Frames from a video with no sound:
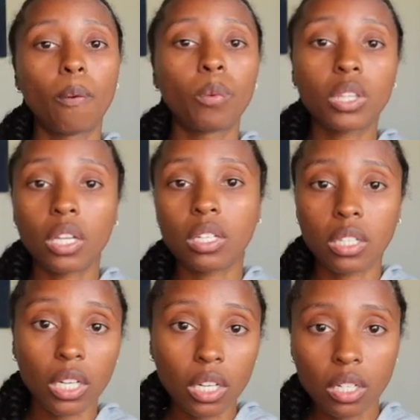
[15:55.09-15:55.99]
within a
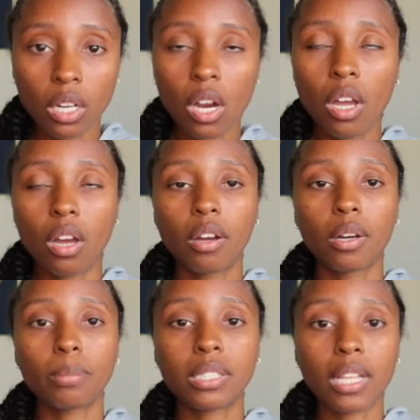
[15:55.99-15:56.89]
year,
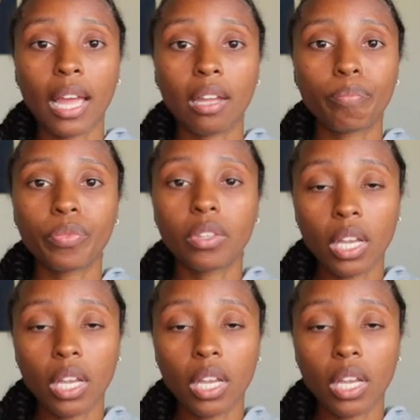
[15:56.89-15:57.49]
is that